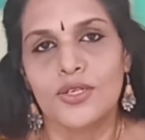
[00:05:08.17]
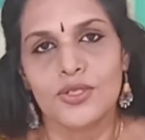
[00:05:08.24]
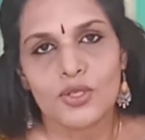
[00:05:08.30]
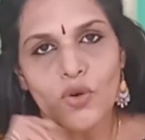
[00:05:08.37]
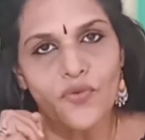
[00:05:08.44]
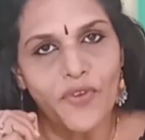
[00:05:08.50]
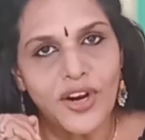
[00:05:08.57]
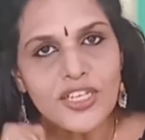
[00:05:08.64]

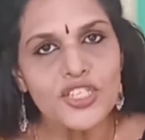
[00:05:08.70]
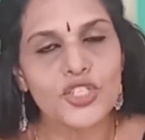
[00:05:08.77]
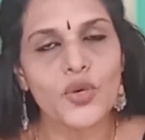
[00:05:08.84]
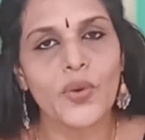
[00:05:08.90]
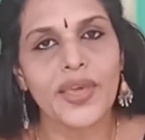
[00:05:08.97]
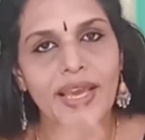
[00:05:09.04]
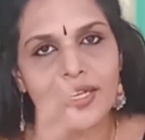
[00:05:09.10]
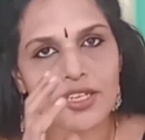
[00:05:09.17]
So once
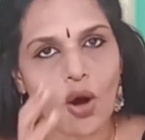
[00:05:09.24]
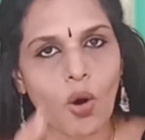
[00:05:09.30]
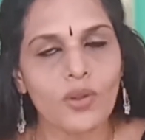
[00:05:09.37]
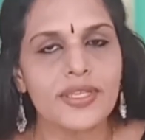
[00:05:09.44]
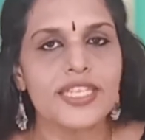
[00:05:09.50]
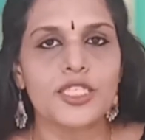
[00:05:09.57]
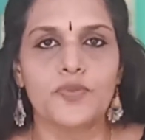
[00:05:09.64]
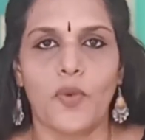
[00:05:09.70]
you get
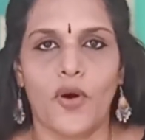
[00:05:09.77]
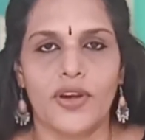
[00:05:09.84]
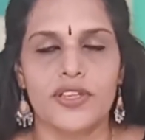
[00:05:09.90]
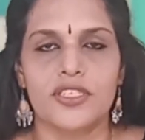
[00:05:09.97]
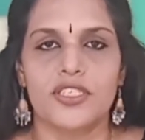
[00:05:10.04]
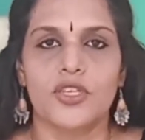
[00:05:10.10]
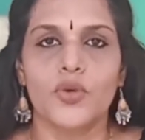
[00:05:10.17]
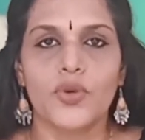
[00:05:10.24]
all these
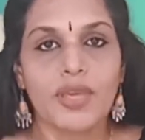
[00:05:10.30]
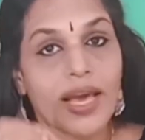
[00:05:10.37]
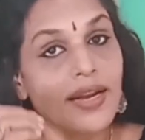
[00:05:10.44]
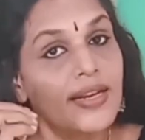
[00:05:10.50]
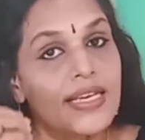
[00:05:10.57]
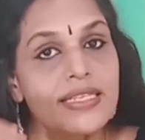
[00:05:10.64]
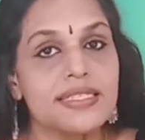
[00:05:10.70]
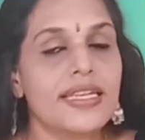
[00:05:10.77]
points, you
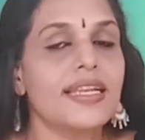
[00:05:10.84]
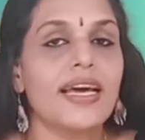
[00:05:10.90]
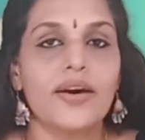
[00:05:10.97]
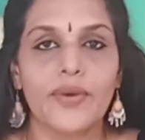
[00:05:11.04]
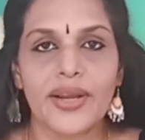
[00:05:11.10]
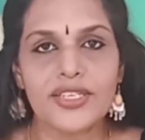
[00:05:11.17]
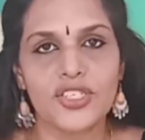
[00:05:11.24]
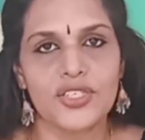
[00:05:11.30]
can easily
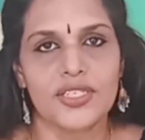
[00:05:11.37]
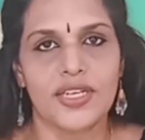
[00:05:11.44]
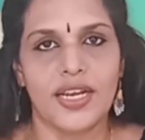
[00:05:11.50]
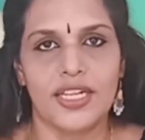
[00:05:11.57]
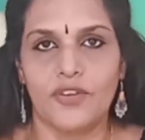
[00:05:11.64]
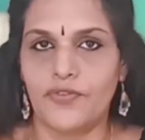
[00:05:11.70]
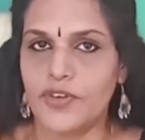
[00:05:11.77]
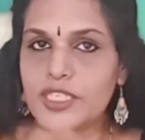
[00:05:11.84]
arrange it.
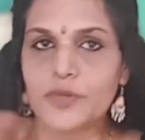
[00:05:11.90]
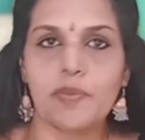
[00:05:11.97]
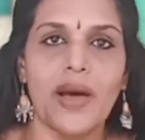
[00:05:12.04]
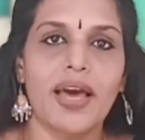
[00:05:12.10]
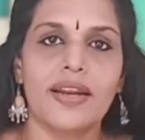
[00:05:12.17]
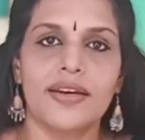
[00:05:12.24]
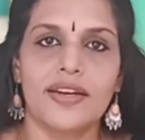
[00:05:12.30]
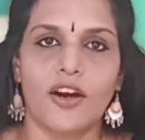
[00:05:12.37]
In the first
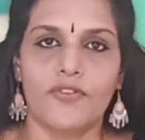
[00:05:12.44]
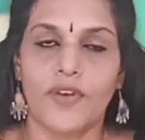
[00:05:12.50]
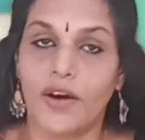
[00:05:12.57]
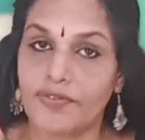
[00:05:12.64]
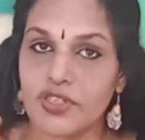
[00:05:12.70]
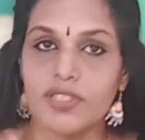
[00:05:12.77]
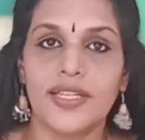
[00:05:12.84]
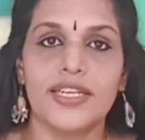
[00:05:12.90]
paragraph,
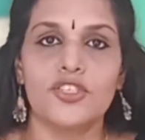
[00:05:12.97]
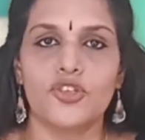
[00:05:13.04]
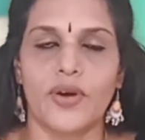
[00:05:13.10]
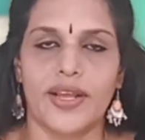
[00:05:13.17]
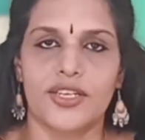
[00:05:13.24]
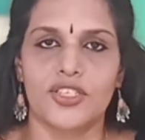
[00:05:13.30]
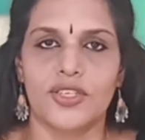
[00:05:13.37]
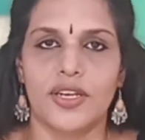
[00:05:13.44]
after the
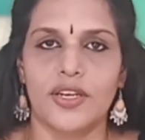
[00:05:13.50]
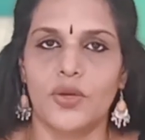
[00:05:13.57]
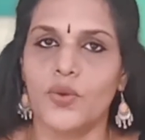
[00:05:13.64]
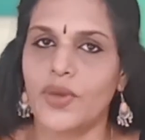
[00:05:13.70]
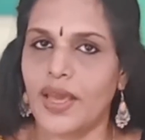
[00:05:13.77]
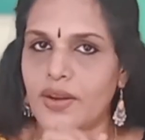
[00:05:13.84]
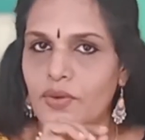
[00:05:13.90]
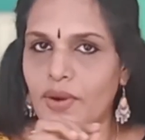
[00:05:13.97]
introduction,
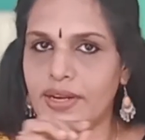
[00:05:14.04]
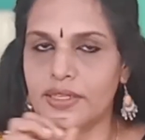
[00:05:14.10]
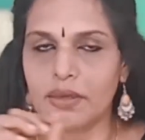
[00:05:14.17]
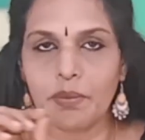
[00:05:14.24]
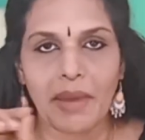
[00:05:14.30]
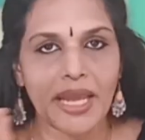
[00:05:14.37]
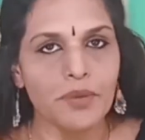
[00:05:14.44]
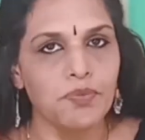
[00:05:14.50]
you can write
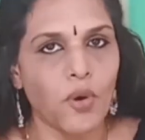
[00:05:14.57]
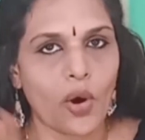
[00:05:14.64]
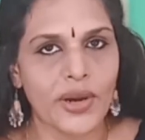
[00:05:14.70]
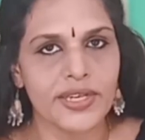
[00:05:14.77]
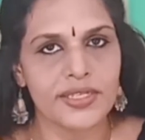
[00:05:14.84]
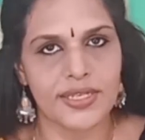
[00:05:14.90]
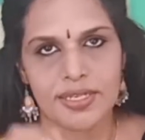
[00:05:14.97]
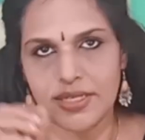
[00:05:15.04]
the main
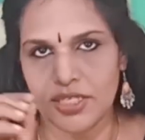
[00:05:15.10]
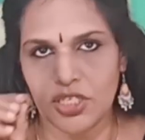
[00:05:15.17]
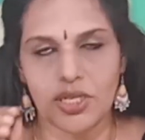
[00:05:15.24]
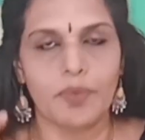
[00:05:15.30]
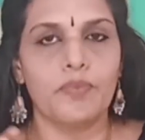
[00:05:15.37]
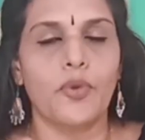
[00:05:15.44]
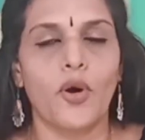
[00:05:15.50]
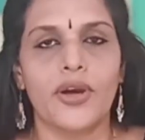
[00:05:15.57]
point and its
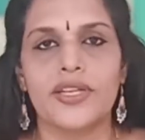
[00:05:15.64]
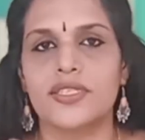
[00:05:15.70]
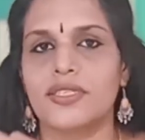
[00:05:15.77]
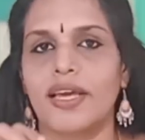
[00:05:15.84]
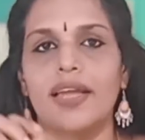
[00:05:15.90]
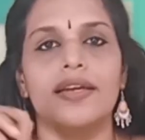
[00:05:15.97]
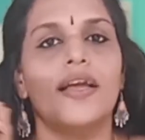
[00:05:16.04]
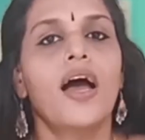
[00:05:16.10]
subpoints
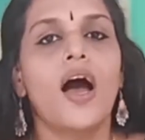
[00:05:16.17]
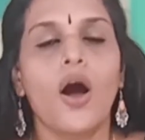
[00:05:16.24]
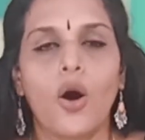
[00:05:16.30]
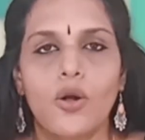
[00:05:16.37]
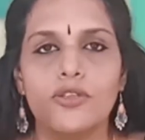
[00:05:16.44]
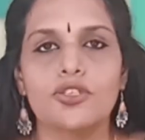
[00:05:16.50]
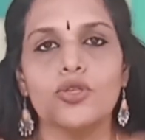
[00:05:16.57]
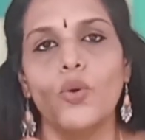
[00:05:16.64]
and
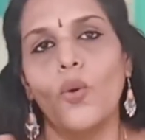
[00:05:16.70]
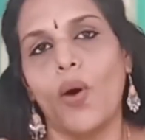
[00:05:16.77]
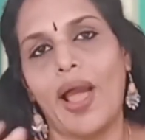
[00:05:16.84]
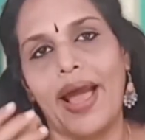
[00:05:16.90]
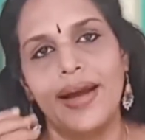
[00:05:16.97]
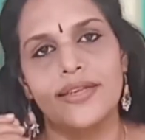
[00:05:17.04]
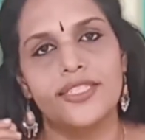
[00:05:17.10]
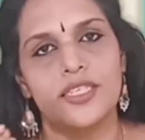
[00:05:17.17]
also
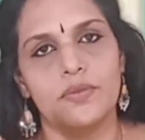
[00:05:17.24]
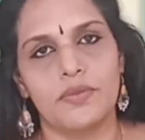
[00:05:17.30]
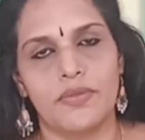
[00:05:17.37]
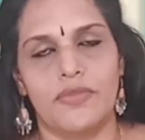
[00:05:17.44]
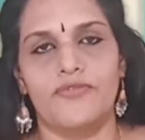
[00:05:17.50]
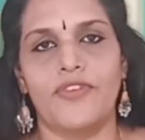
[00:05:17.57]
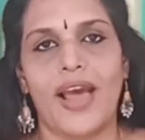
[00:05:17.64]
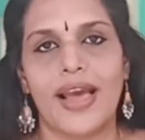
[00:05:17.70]
add
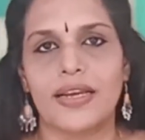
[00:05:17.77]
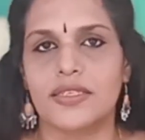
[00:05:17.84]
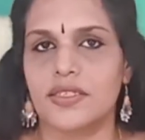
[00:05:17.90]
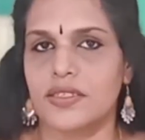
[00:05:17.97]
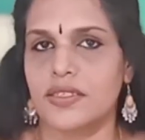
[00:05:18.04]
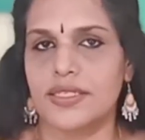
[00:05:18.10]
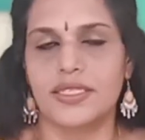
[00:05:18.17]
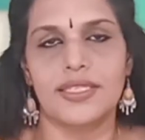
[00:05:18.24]
some
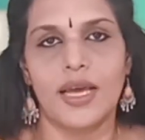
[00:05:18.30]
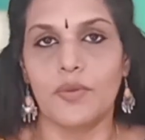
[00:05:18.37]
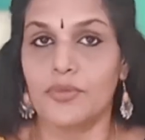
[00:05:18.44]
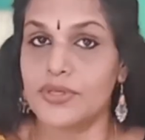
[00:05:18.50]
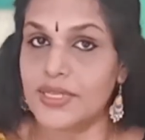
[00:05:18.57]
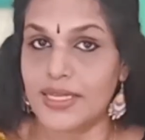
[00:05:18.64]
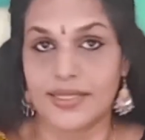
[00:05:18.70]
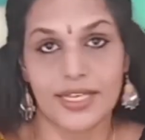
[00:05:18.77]
facts and
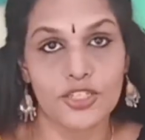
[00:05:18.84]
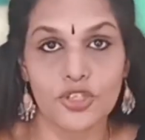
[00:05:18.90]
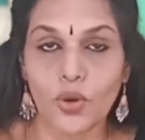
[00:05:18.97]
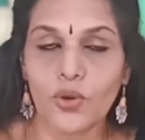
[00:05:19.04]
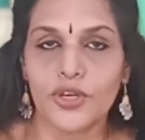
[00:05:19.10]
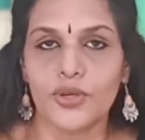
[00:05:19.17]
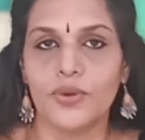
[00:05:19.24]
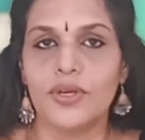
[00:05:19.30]
examples as I
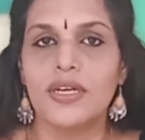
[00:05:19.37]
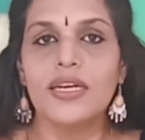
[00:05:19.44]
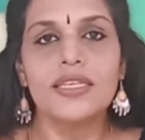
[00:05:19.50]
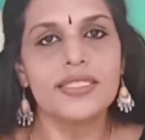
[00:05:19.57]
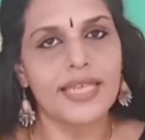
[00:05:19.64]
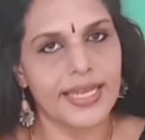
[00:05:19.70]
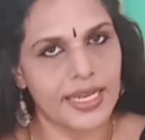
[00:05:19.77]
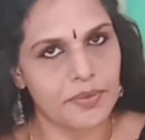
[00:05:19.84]
told you.
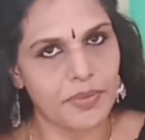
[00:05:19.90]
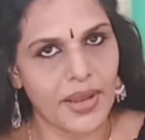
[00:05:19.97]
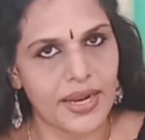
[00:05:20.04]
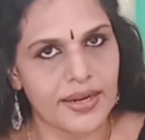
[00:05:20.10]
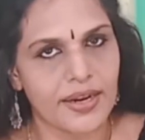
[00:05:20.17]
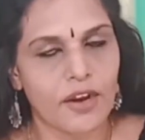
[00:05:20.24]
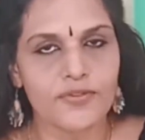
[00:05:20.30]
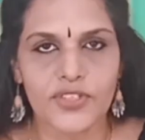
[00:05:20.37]
Second
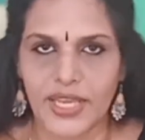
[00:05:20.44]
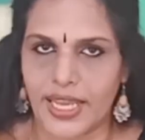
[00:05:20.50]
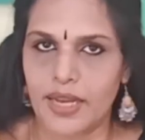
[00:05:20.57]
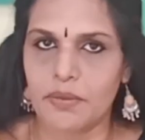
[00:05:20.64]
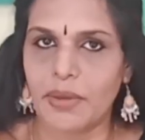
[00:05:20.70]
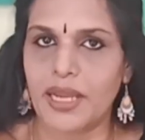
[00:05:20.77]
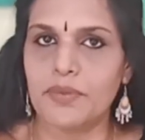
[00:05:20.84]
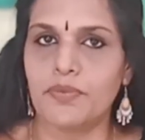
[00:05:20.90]
paragraph,
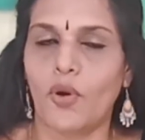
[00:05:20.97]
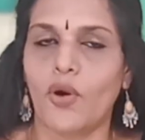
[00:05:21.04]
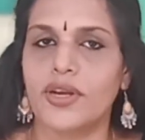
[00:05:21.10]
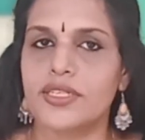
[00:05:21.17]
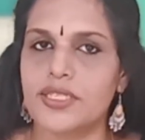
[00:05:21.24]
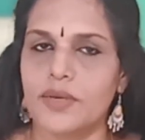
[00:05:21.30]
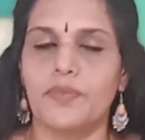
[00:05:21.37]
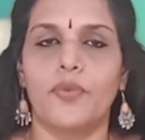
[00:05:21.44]
second main
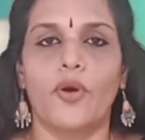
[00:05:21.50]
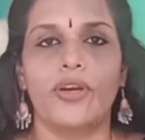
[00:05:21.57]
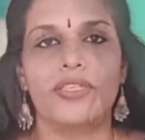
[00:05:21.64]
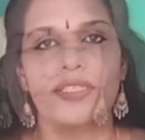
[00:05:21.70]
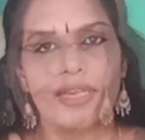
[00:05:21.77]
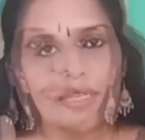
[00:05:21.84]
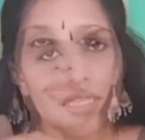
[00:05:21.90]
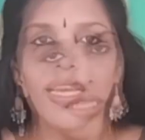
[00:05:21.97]
point,
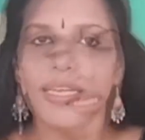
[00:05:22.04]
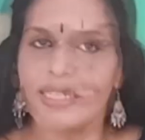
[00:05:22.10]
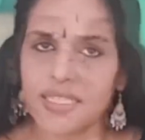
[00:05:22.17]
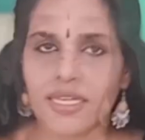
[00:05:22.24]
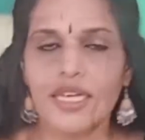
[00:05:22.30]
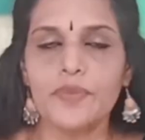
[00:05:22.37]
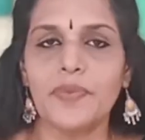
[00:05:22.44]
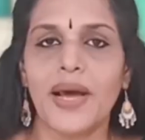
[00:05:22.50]
subpoints, and in the
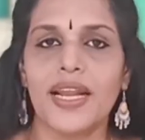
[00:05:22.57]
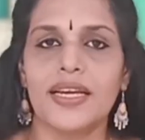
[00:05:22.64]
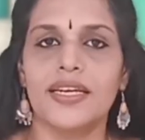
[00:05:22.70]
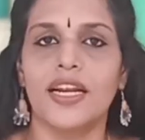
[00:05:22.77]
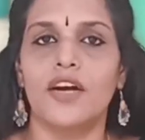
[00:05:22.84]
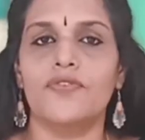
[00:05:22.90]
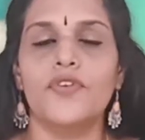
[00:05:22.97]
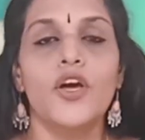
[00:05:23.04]
third
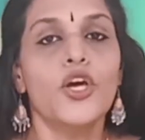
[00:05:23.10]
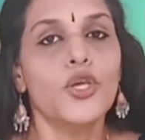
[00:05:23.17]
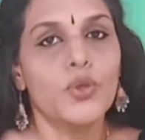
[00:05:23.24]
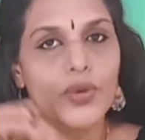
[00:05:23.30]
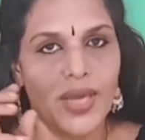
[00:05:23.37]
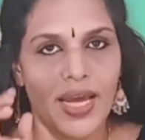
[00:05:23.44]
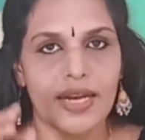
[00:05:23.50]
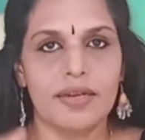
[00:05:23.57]
paragraph,
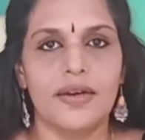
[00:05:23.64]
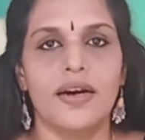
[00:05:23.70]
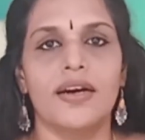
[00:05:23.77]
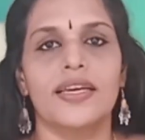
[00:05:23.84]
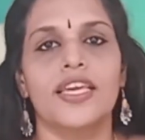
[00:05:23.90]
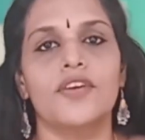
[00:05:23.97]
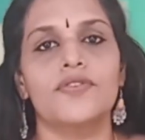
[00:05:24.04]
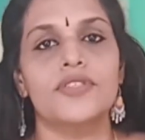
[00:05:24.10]
you
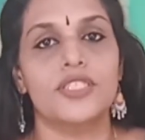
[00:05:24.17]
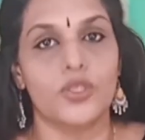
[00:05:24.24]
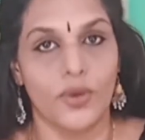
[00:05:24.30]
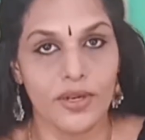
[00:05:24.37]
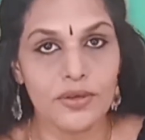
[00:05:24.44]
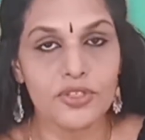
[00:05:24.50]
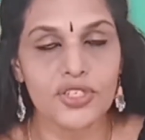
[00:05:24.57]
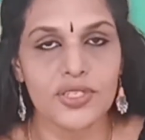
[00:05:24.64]
can give the
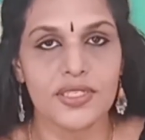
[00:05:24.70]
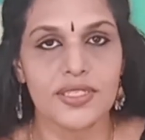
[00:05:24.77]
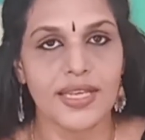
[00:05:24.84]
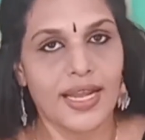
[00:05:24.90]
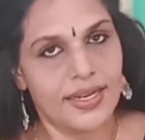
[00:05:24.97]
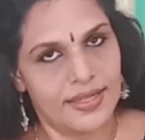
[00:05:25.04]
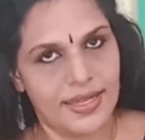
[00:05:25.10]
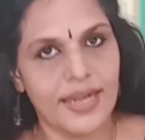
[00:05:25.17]
solutions,
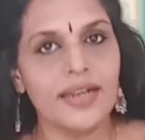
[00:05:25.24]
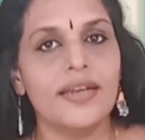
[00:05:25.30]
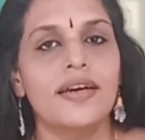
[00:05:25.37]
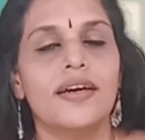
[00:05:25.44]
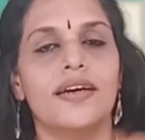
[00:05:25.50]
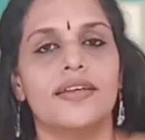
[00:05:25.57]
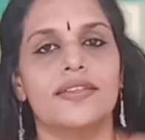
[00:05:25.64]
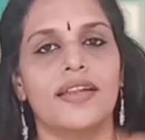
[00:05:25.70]
and then
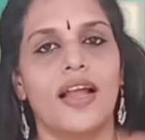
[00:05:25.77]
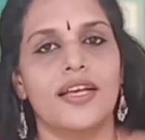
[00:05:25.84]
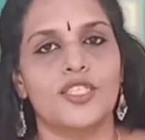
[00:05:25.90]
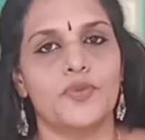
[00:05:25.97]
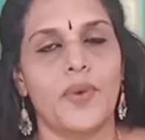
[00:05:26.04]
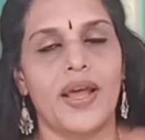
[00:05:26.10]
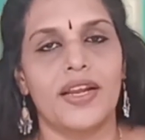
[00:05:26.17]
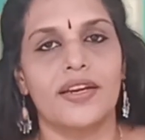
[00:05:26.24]
in the
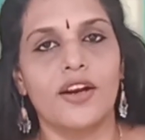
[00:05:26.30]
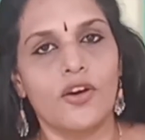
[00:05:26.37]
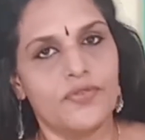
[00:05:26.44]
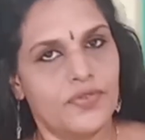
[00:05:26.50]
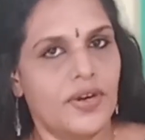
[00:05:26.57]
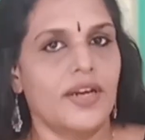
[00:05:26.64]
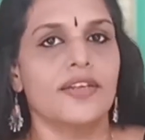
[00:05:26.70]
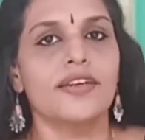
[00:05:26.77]
last
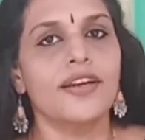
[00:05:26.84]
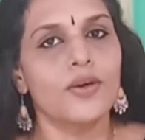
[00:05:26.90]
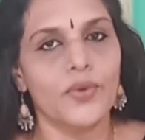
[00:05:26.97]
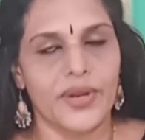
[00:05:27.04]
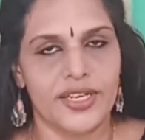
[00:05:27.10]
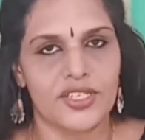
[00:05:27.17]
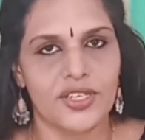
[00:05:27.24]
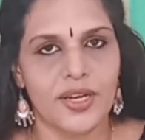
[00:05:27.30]
paragraph,
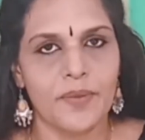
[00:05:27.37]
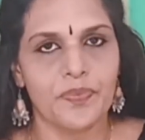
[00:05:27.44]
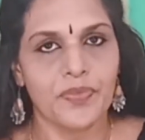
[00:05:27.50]
conclude it.